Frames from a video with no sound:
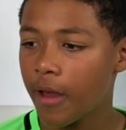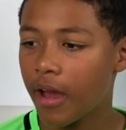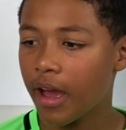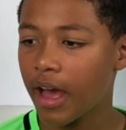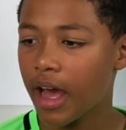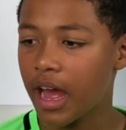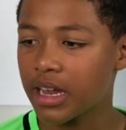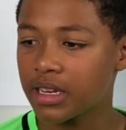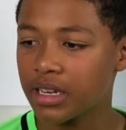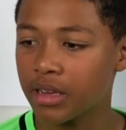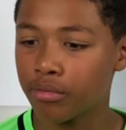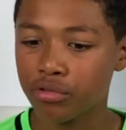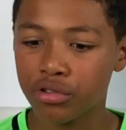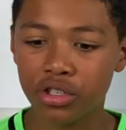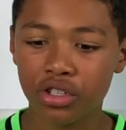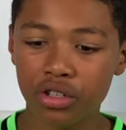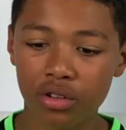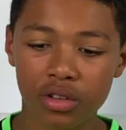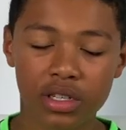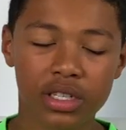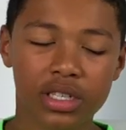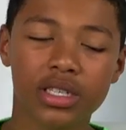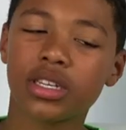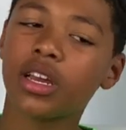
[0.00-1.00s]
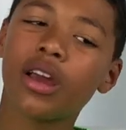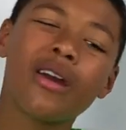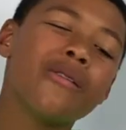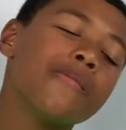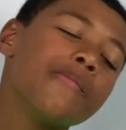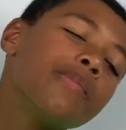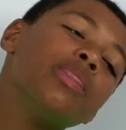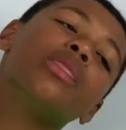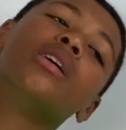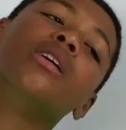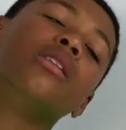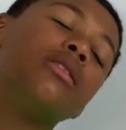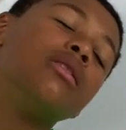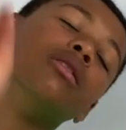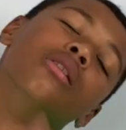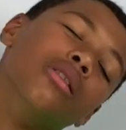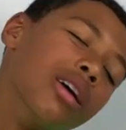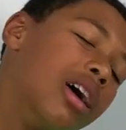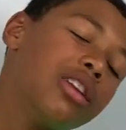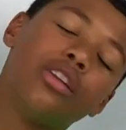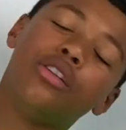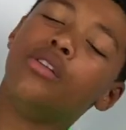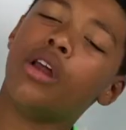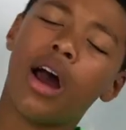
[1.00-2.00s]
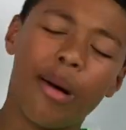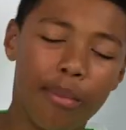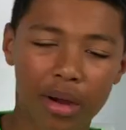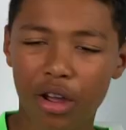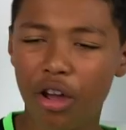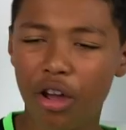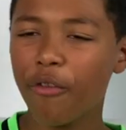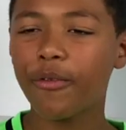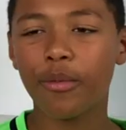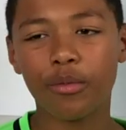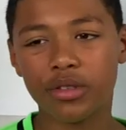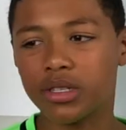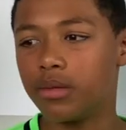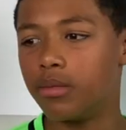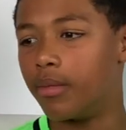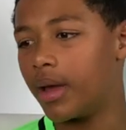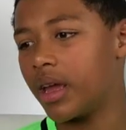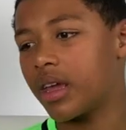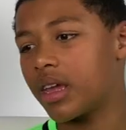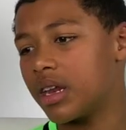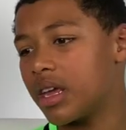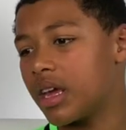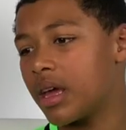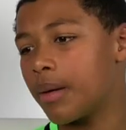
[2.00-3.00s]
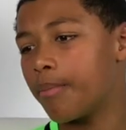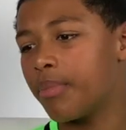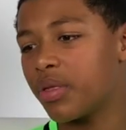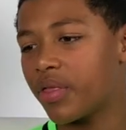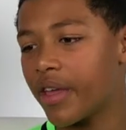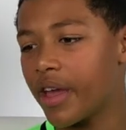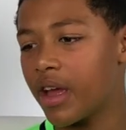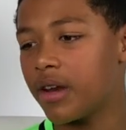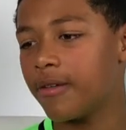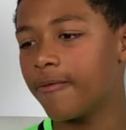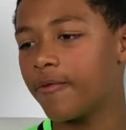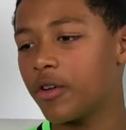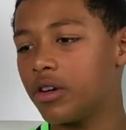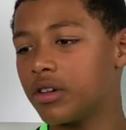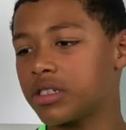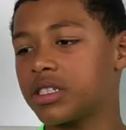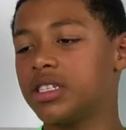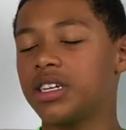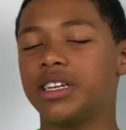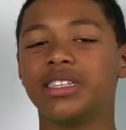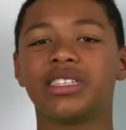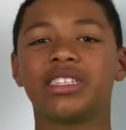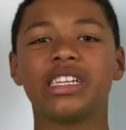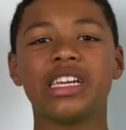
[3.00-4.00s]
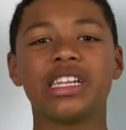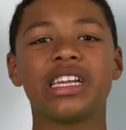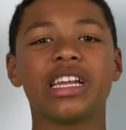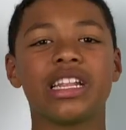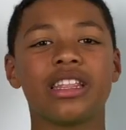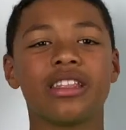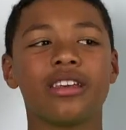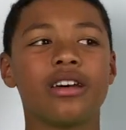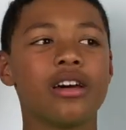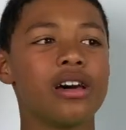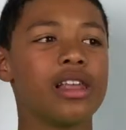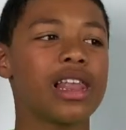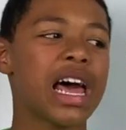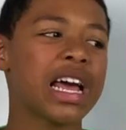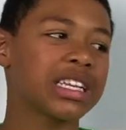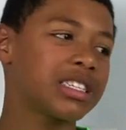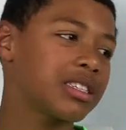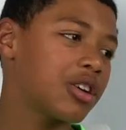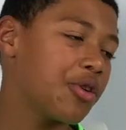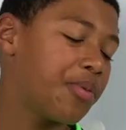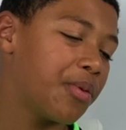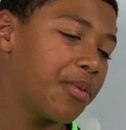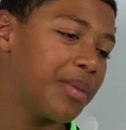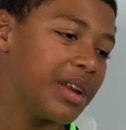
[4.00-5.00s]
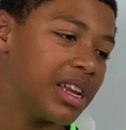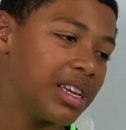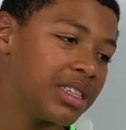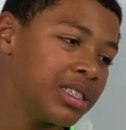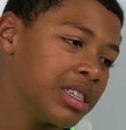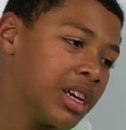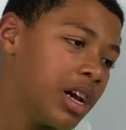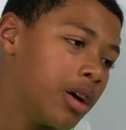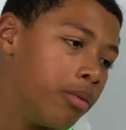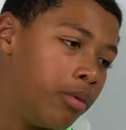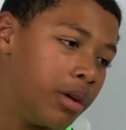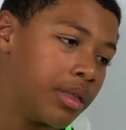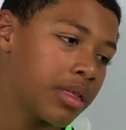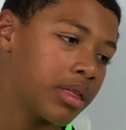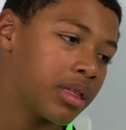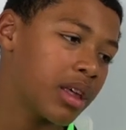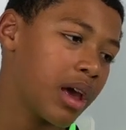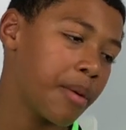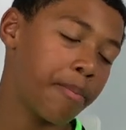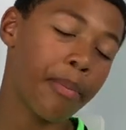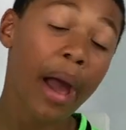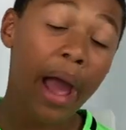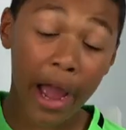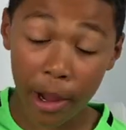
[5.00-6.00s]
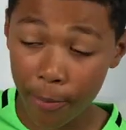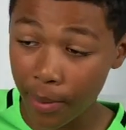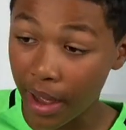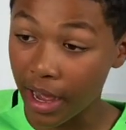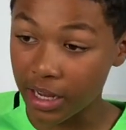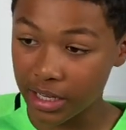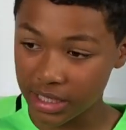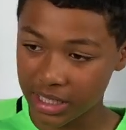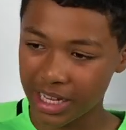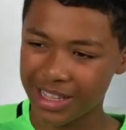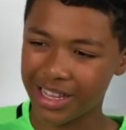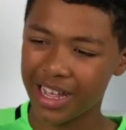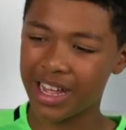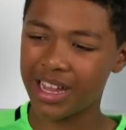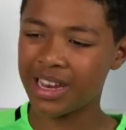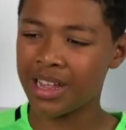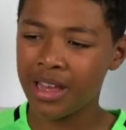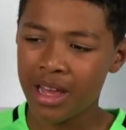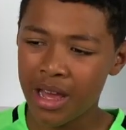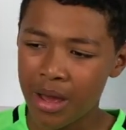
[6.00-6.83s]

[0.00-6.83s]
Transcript: And it was just, I don't know, McGovern wasn't making it, but then for us to concede in the last couple minutes with a back pass, and then